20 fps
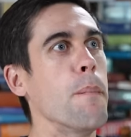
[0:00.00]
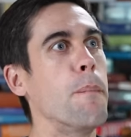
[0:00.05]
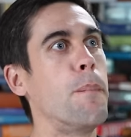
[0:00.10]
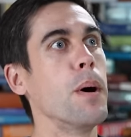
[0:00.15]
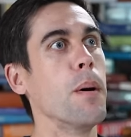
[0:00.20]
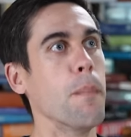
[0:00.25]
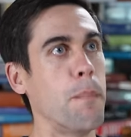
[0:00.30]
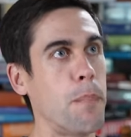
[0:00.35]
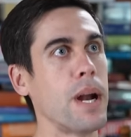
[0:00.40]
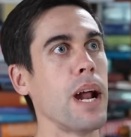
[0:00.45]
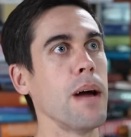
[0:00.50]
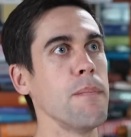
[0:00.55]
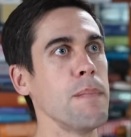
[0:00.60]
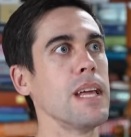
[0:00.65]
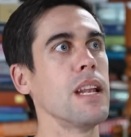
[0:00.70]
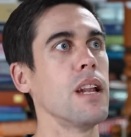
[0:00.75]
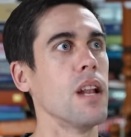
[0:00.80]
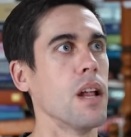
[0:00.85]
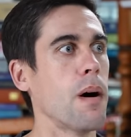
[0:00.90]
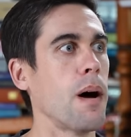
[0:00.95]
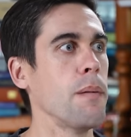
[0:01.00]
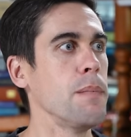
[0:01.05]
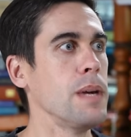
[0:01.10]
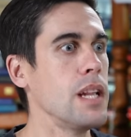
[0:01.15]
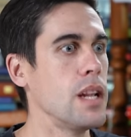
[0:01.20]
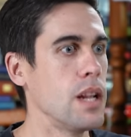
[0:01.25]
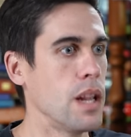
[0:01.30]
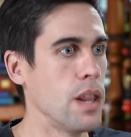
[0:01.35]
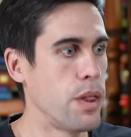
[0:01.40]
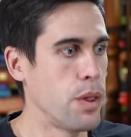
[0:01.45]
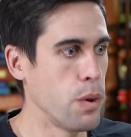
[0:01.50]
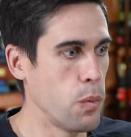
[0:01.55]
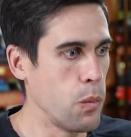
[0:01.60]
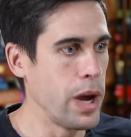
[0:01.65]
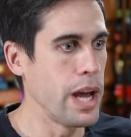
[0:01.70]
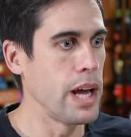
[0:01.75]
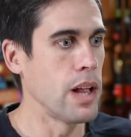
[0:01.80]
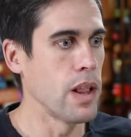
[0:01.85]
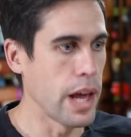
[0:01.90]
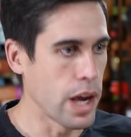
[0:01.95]
Yeah. But but I mean I mean the
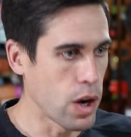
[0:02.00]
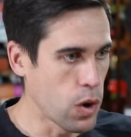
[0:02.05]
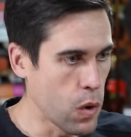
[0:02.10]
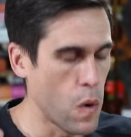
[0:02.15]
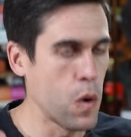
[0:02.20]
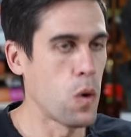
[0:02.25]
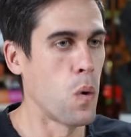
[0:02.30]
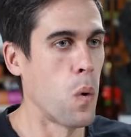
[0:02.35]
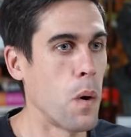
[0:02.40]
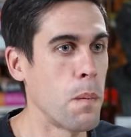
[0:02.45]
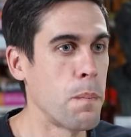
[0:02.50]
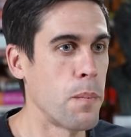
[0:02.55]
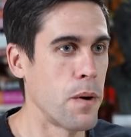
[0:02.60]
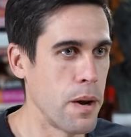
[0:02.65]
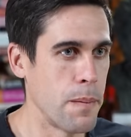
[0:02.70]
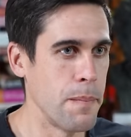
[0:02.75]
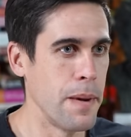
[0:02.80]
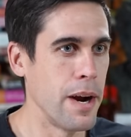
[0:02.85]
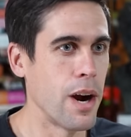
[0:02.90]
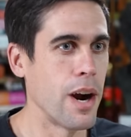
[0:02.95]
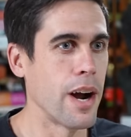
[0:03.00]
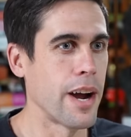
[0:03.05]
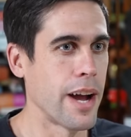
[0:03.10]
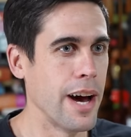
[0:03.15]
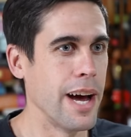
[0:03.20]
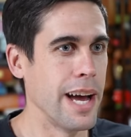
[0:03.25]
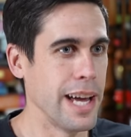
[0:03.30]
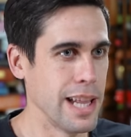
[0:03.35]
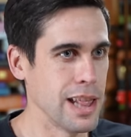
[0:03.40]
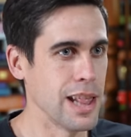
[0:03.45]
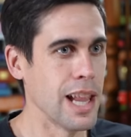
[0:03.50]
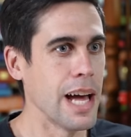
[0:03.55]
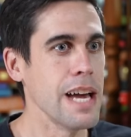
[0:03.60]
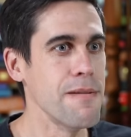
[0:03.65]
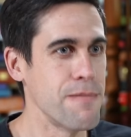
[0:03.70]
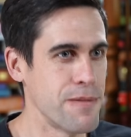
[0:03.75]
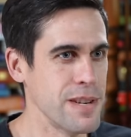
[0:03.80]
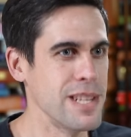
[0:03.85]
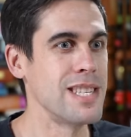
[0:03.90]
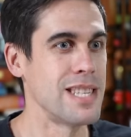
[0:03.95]
way like corporate America yeah. and
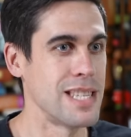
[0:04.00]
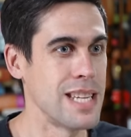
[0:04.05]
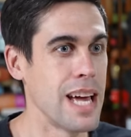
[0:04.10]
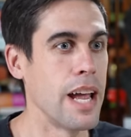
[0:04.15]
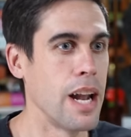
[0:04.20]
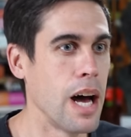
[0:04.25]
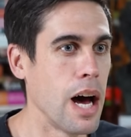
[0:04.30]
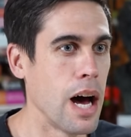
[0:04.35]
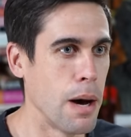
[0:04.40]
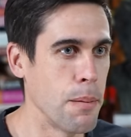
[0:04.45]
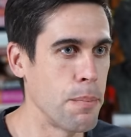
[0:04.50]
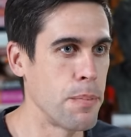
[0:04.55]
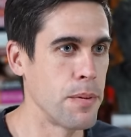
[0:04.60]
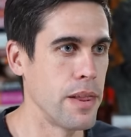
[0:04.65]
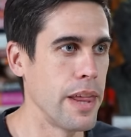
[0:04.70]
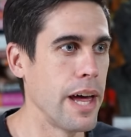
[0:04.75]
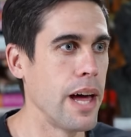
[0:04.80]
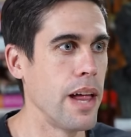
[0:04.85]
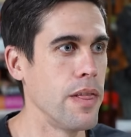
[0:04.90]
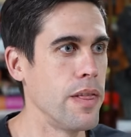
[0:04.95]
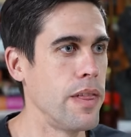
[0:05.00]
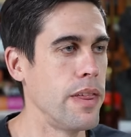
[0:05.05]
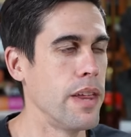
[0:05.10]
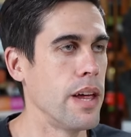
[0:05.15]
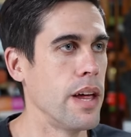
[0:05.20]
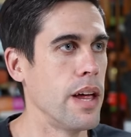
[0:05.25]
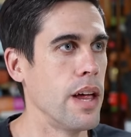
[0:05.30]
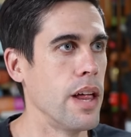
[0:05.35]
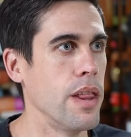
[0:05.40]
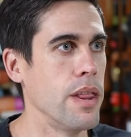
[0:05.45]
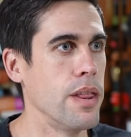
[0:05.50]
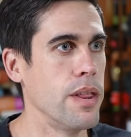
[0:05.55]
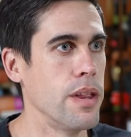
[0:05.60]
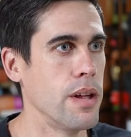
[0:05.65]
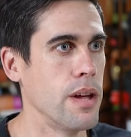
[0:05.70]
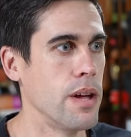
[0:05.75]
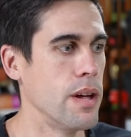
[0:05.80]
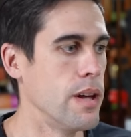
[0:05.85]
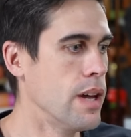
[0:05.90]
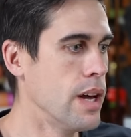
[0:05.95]
life is set up that the
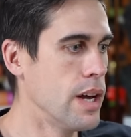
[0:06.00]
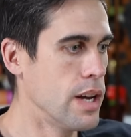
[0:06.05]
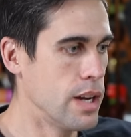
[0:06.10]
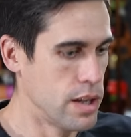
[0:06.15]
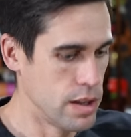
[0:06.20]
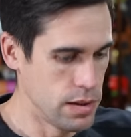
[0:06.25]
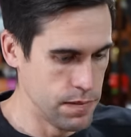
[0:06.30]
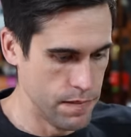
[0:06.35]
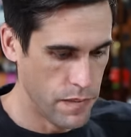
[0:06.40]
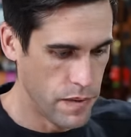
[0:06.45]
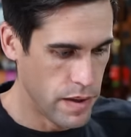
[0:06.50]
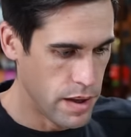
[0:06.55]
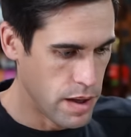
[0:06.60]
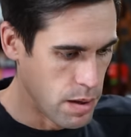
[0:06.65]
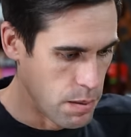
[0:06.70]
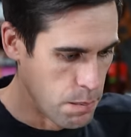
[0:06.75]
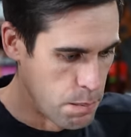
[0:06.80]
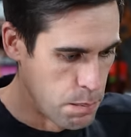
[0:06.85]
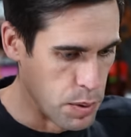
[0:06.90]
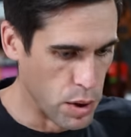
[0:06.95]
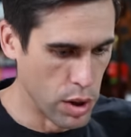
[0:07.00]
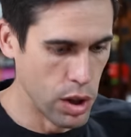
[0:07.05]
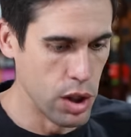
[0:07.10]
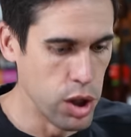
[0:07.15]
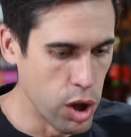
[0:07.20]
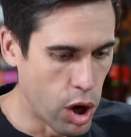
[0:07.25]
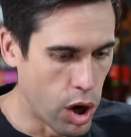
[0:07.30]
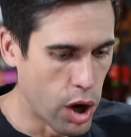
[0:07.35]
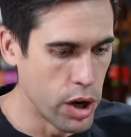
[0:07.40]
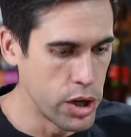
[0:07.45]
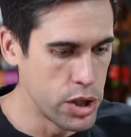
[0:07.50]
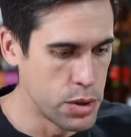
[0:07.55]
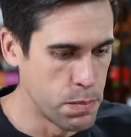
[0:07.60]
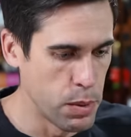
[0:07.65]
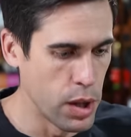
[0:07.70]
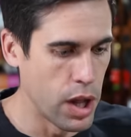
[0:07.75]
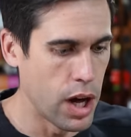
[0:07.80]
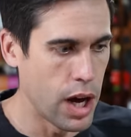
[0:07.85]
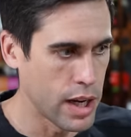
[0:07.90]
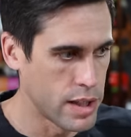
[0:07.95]
the b- large
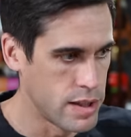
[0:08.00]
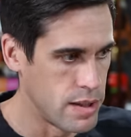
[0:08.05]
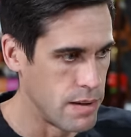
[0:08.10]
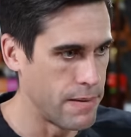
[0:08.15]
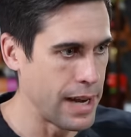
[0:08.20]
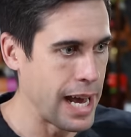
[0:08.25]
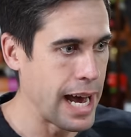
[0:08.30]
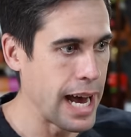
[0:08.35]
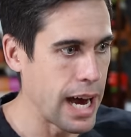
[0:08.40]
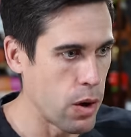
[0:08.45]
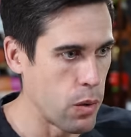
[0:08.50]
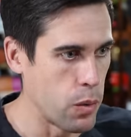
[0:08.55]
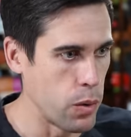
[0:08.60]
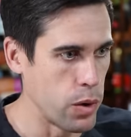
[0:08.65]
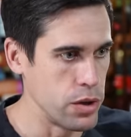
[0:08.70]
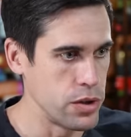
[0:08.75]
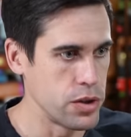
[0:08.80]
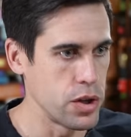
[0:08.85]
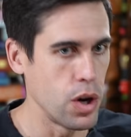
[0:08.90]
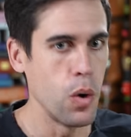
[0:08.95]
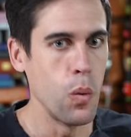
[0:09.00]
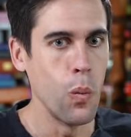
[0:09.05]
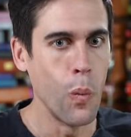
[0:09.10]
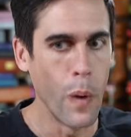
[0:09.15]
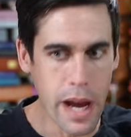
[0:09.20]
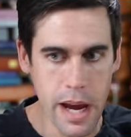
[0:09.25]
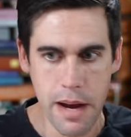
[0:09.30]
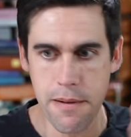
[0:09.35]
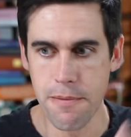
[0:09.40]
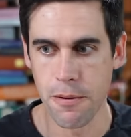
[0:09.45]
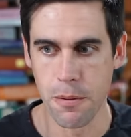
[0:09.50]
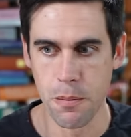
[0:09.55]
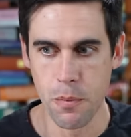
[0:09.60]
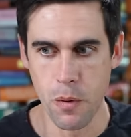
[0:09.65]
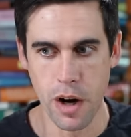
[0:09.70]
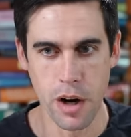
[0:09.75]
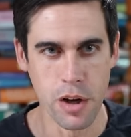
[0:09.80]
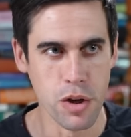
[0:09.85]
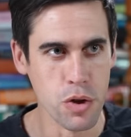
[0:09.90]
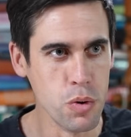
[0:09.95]
blocks of hours away from
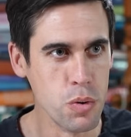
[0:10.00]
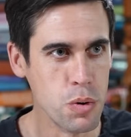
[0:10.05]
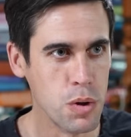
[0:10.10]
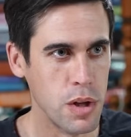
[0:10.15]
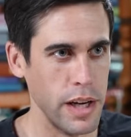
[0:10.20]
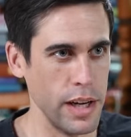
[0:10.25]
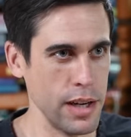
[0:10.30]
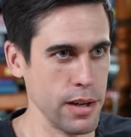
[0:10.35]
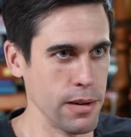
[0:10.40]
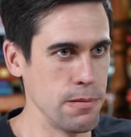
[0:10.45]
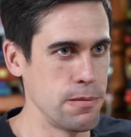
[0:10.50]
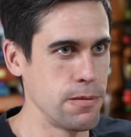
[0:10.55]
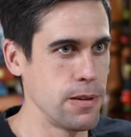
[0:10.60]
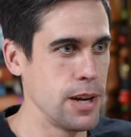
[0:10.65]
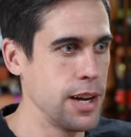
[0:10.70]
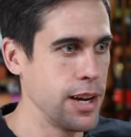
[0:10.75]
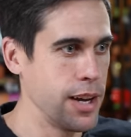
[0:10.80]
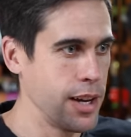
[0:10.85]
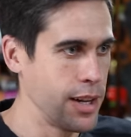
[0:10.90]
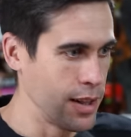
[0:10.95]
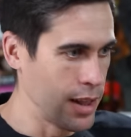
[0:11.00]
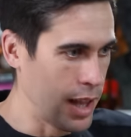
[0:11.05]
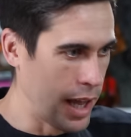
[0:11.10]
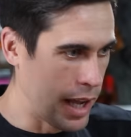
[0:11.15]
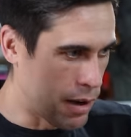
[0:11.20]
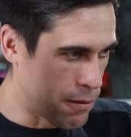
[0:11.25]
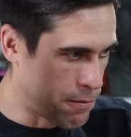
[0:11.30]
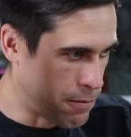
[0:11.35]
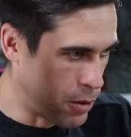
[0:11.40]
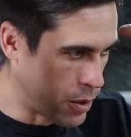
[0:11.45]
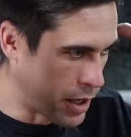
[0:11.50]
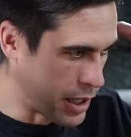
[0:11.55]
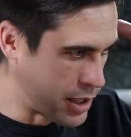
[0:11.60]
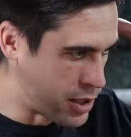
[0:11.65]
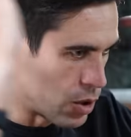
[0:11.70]
where you live like focused